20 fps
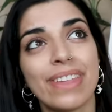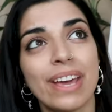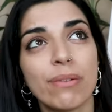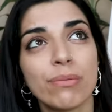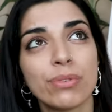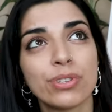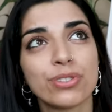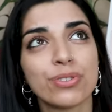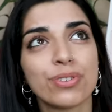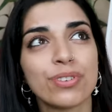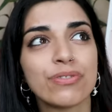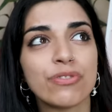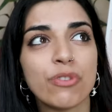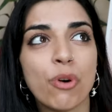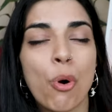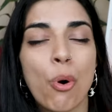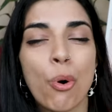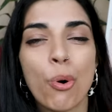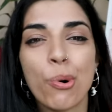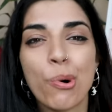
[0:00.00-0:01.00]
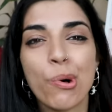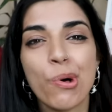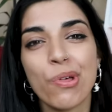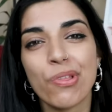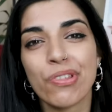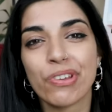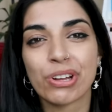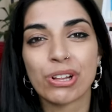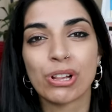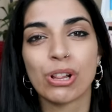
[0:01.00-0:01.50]
that was sort of
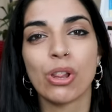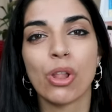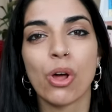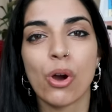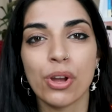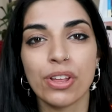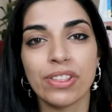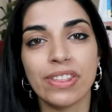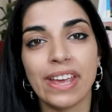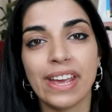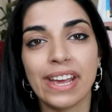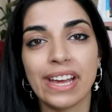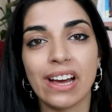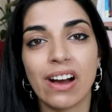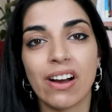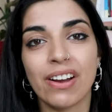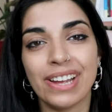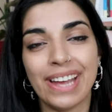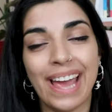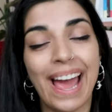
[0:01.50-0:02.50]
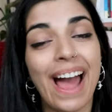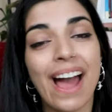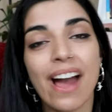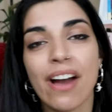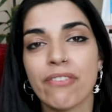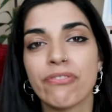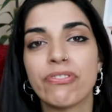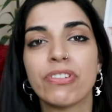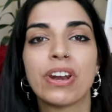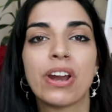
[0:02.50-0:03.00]
all the clothing I
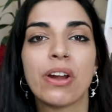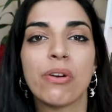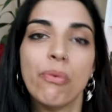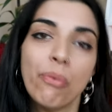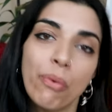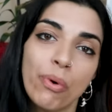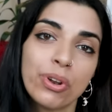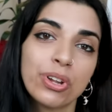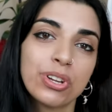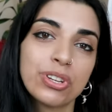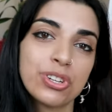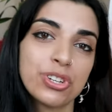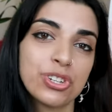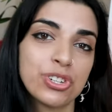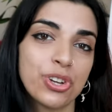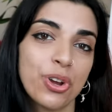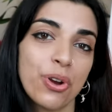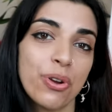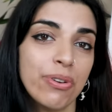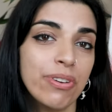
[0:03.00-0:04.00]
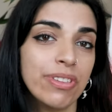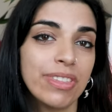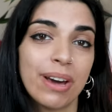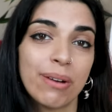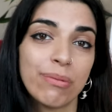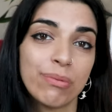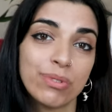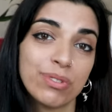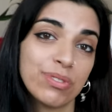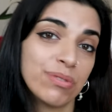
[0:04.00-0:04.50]
have that I wanted to show you
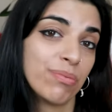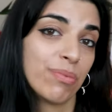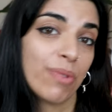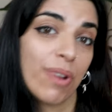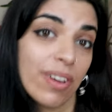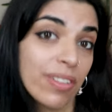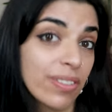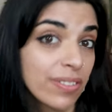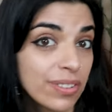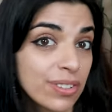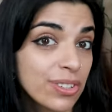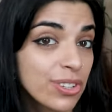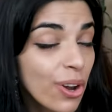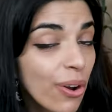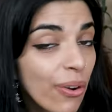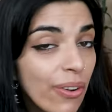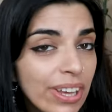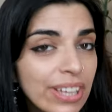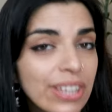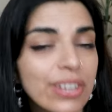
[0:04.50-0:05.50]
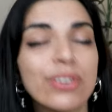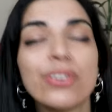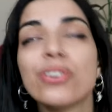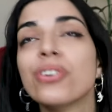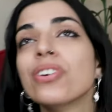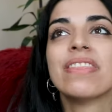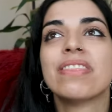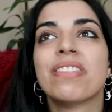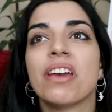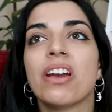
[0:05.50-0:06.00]
that was worth showing
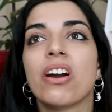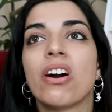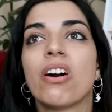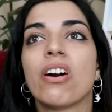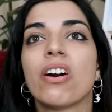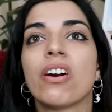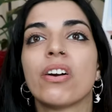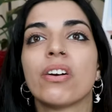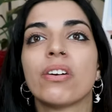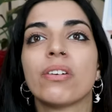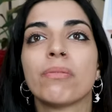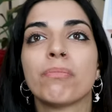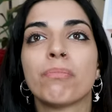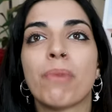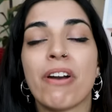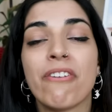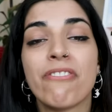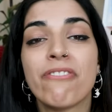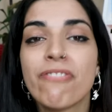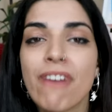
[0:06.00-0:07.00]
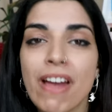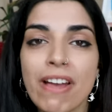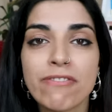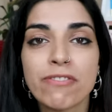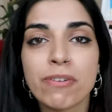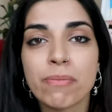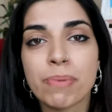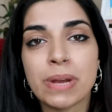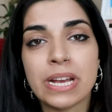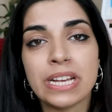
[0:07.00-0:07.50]
you. They are my
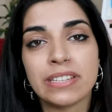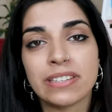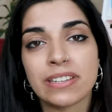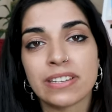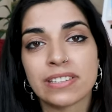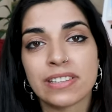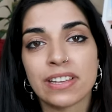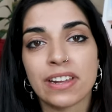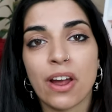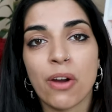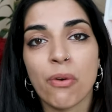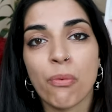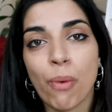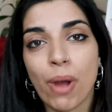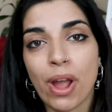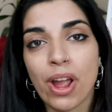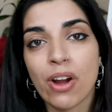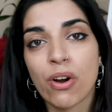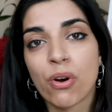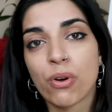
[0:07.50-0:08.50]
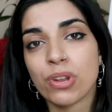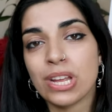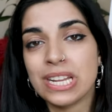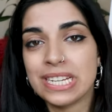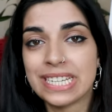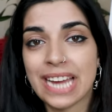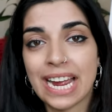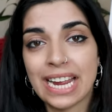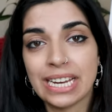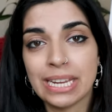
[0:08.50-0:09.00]
favorite pieces that I wear on a
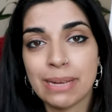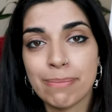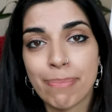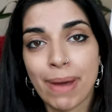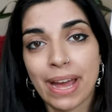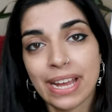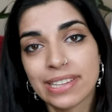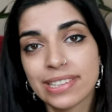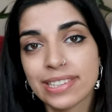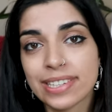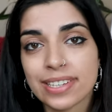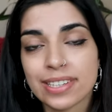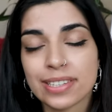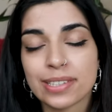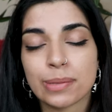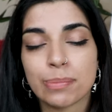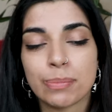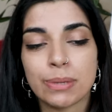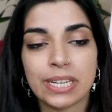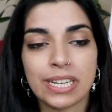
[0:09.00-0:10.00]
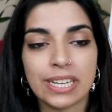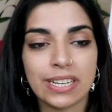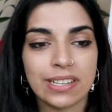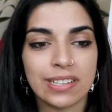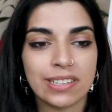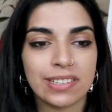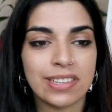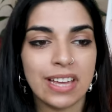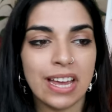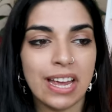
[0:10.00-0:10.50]
daily basis
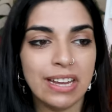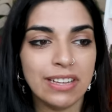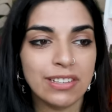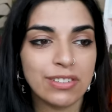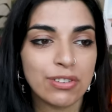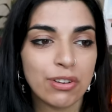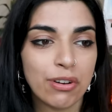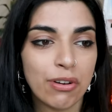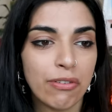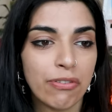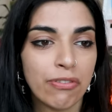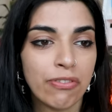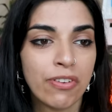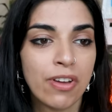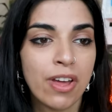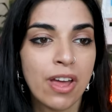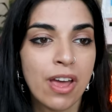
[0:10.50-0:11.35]
because they sort of